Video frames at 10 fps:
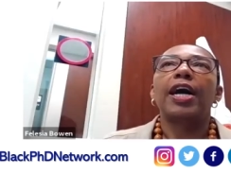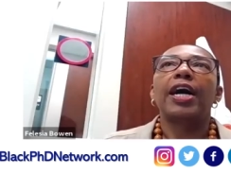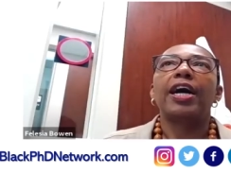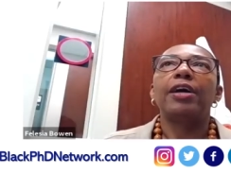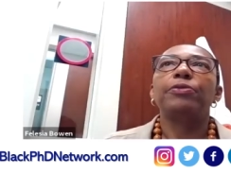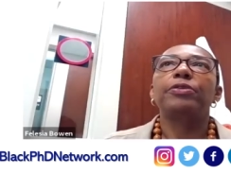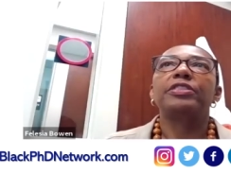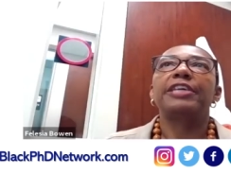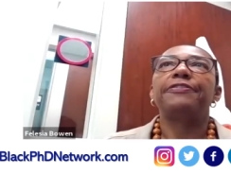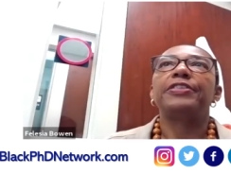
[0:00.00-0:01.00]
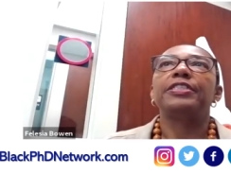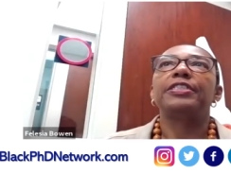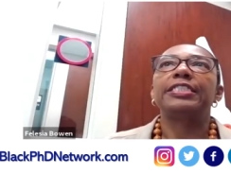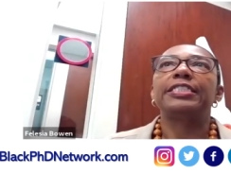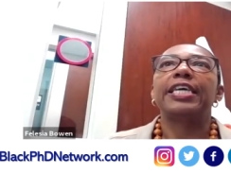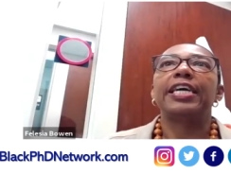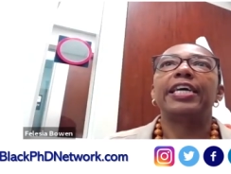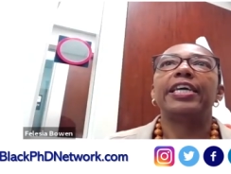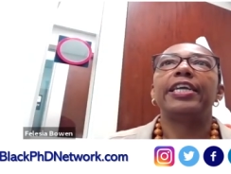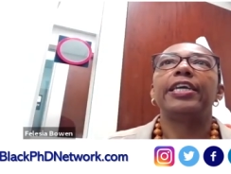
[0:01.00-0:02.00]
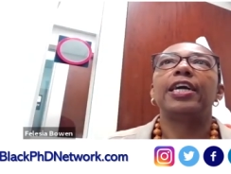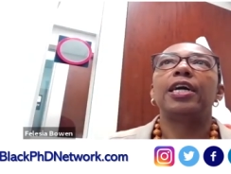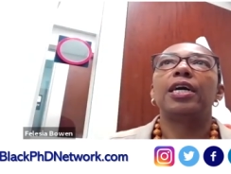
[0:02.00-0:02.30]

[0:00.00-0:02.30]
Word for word: I, I will definitely say